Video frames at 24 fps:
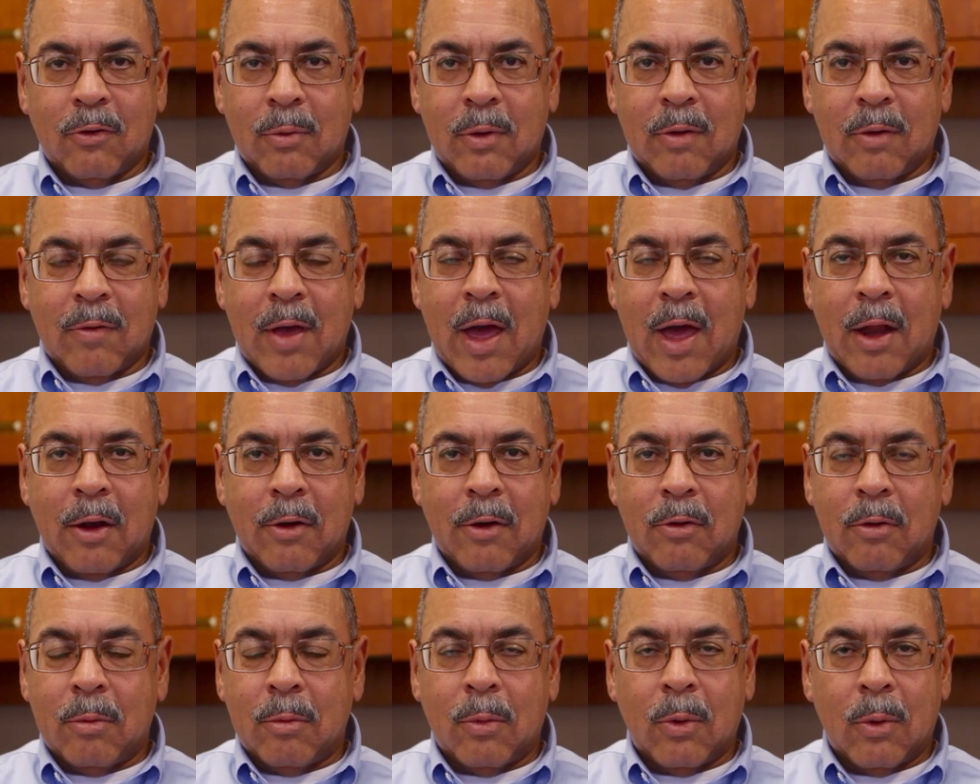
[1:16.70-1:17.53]
we've got to
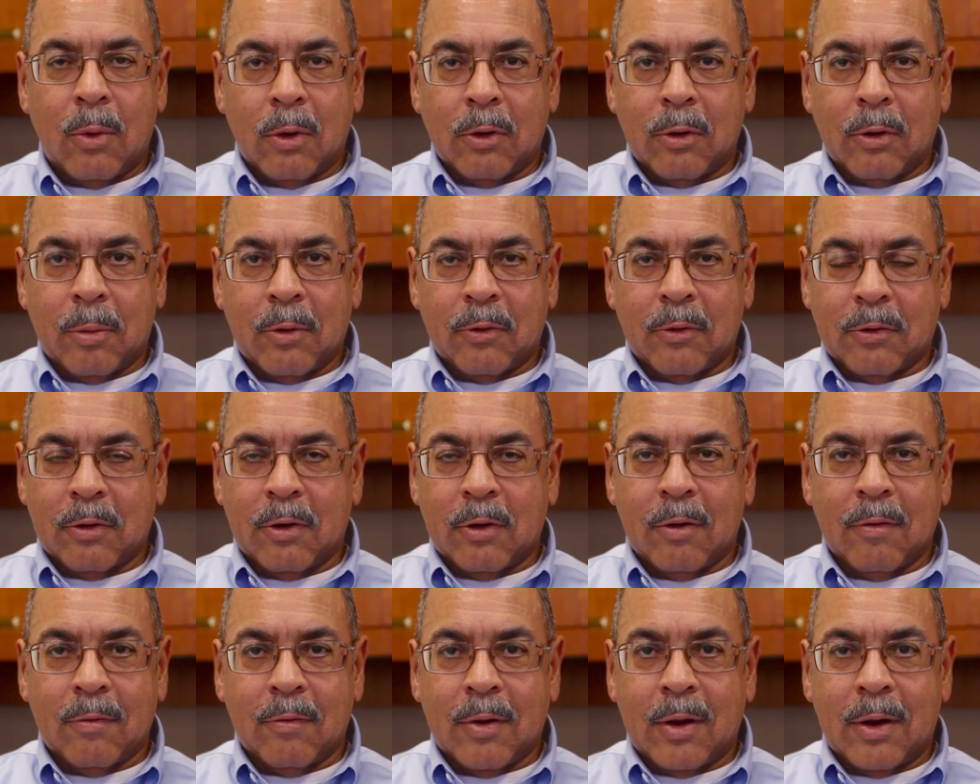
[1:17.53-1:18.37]
do more to
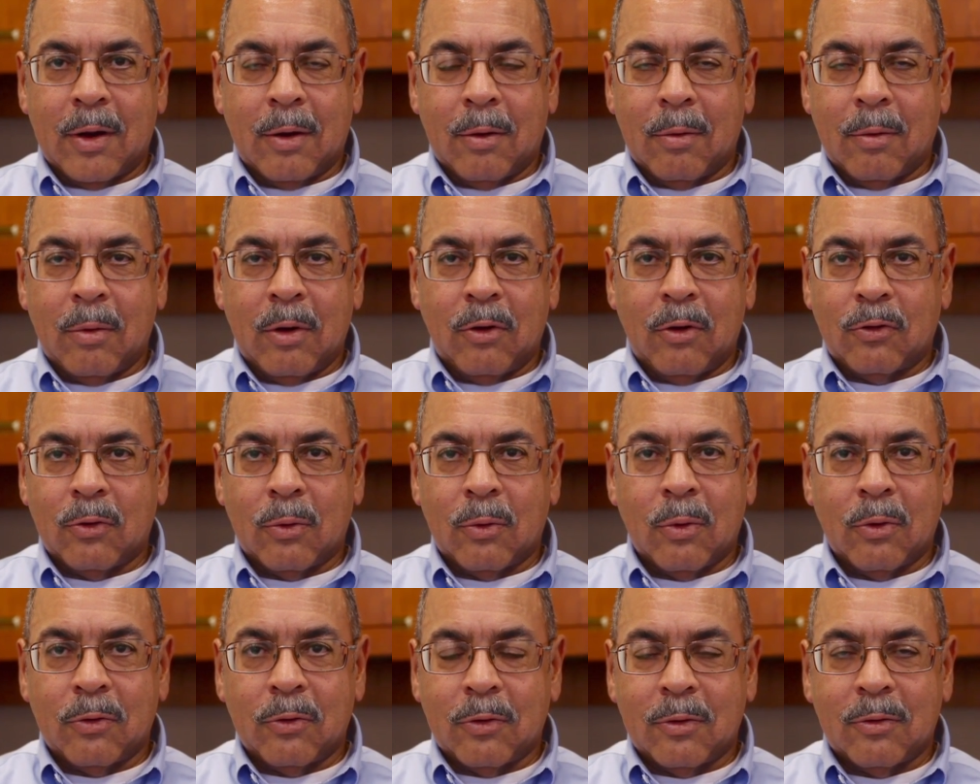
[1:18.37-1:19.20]
preserve our
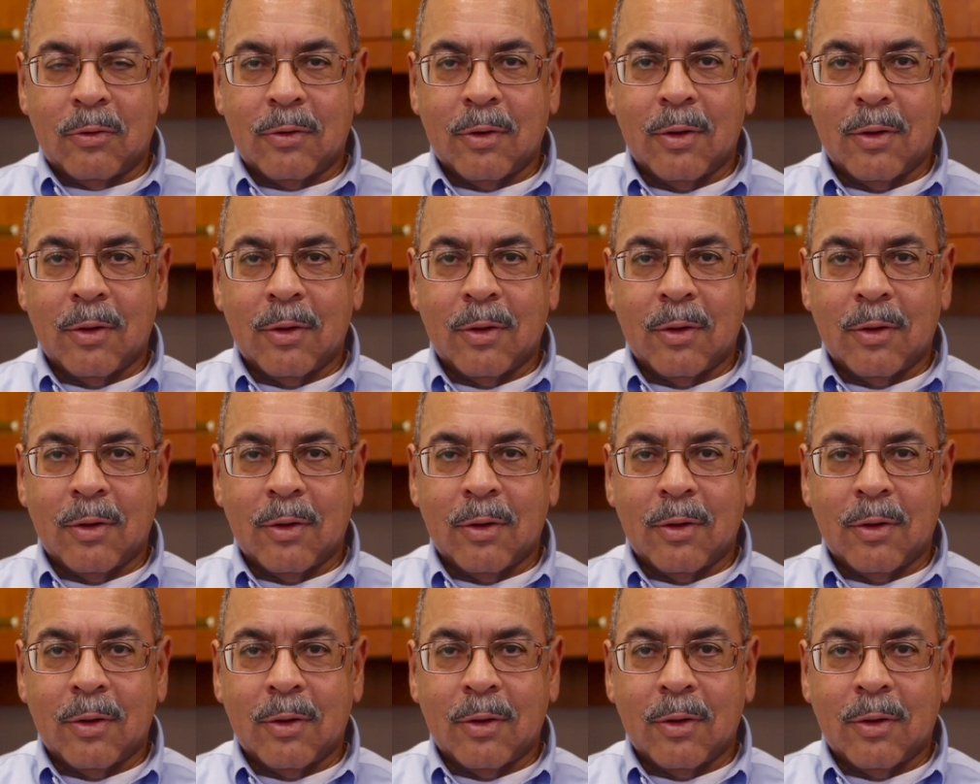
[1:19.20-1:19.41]
resources.